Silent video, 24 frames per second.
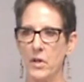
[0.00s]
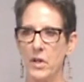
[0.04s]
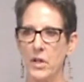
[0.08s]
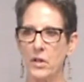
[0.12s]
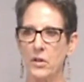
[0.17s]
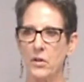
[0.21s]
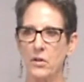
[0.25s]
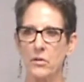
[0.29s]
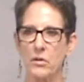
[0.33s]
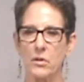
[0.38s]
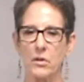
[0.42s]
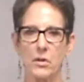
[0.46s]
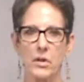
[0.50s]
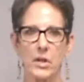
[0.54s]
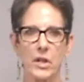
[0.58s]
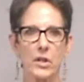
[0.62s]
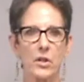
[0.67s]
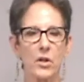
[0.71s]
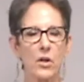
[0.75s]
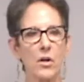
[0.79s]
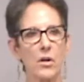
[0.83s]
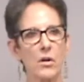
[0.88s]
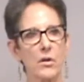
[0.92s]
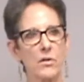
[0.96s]
he
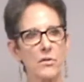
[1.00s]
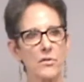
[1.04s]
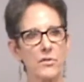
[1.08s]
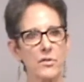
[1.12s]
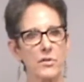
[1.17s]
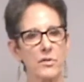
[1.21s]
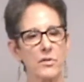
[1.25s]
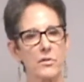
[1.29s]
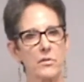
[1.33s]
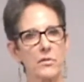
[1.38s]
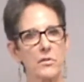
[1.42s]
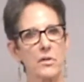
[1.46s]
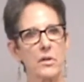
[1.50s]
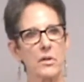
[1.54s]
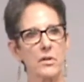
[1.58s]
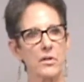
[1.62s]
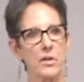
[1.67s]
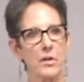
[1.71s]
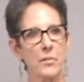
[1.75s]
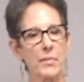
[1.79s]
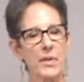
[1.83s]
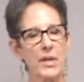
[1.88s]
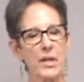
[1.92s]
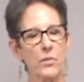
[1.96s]
calls,
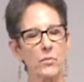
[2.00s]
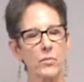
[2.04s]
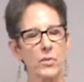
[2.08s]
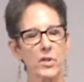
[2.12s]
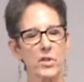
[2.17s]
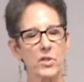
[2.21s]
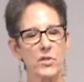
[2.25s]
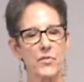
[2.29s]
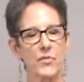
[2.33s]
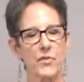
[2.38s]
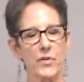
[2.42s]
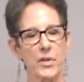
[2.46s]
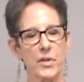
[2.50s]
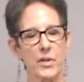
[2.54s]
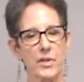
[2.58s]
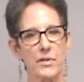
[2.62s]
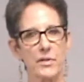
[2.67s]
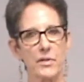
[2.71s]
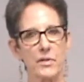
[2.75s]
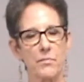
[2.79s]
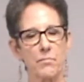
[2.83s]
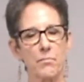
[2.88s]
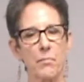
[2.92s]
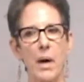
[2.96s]
there are many words for
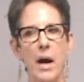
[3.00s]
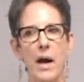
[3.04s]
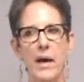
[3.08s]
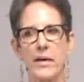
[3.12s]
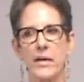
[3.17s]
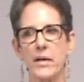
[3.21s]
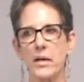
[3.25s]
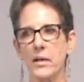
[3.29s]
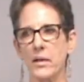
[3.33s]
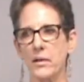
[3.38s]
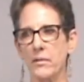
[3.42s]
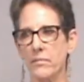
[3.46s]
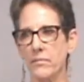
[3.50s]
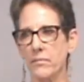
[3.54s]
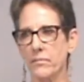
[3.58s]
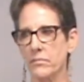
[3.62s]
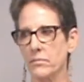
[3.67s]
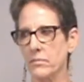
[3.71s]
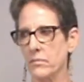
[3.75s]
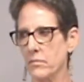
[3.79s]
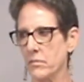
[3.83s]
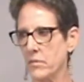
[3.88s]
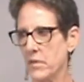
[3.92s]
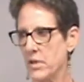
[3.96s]
this. Maya
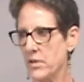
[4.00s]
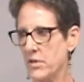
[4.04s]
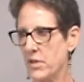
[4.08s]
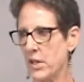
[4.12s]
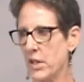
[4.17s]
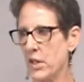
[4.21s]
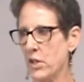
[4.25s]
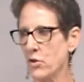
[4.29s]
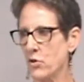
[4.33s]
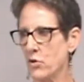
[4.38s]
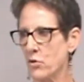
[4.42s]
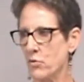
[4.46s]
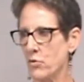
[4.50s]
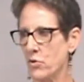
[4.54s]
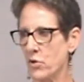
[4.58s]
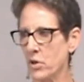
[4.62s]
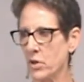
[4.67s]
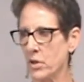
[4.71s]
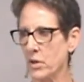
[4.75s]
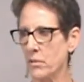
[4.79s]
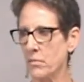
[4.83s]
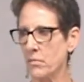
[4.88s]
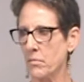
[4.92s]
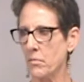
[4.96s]
is a Hindu
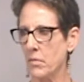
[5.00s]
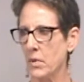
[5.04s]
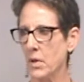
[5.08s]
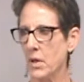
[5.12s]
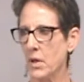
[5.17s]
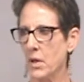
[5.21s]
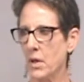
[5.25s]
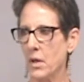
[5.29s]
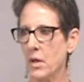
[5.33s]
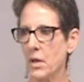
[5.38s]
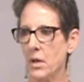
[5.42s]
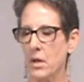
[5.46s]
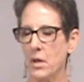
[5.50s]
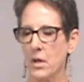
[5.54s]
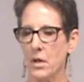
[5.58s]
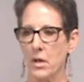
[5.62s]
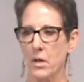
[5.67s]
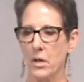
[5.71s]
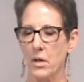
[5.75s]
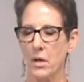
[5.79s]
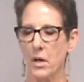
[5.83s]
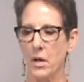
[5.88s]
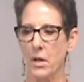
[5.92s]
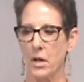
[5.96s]
term.
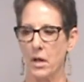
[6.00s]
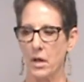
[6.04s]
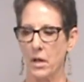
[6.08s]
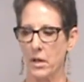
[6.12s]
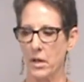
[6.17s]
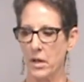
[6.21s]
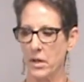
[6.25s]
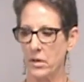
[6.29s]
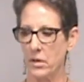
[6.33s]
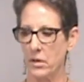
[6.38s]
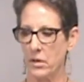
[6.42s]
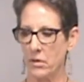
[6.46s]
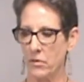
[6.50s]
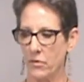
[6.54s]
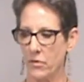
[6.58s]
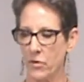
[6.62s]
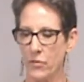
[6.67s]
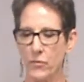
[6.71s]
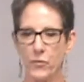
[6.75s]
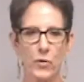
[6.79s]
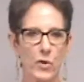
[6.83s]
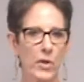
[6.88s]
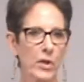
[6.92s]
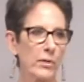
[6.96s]
In
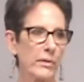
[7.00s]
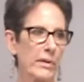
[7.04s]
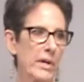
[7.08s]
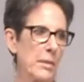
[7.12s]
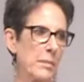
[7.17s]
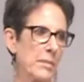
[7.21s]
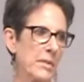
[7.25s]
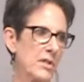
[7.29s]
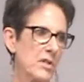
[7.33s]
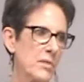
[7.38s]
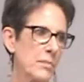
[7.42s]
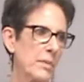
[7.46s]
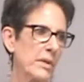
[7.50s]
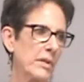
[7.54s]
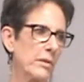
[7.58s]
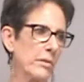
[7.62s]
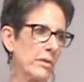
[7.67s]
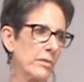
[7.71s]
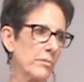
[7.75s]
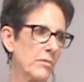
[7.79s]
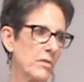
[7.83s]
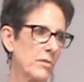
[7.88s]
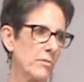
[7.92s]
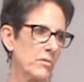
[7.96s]
the Four Agreements,
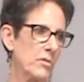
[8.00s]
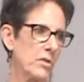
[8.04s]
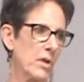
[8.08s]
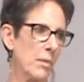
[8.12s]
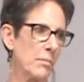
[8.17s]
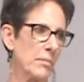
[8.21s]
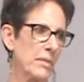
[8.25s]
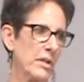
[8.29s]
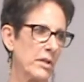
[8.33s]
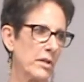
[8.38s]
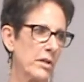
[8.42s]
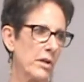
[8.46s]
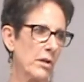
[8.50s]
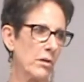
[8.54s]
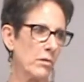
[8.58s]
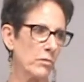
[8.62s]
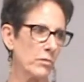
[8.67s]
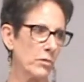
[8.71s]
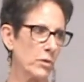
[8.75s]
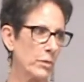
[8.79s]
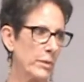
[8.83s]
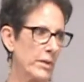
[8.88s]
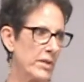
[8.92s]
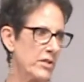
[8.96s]
Don Miguel
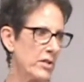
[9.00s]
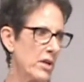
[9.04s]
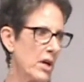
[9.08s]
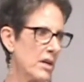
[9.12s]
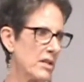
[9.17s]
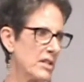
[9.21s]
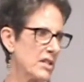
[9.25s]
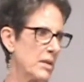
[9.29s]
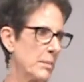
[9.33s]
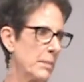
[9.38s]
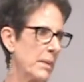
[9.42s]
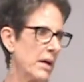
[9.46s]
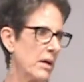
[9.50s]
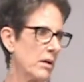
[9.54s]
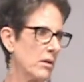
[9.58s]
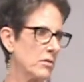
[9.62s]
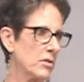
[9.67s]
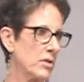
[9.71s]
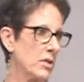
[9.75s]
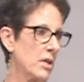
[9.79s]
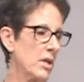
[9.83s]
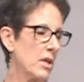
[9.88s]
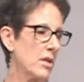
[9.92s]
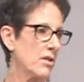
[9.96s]
Ruiz talks
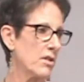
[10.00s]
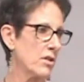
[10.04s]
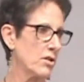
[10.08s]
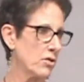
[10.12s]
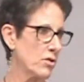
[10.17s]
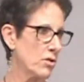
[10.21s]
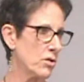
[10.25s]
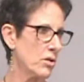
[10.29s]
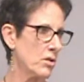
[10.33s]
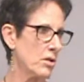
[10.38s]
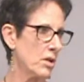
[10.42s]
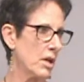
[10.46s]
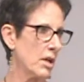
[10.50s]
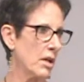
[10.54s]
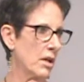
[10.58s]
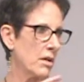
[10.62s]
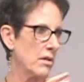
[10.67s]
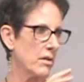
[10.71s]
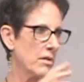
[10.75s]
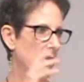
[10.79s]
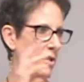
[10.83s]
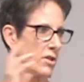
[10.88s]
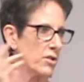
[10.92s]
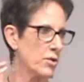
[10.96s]
about
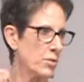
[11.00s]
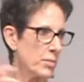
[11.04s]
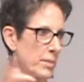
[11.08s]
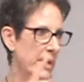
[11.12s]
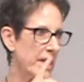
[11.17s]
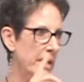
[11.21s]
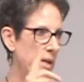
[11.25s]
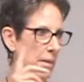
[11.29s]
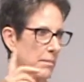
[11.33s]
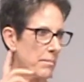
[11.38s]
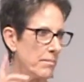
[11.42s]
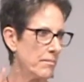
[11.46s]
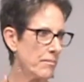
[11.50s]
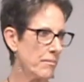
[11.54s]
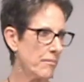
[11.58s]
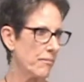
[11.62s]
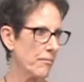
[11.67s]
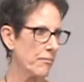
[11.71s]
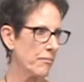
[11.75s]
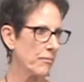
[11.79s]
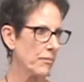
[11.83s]
the dream.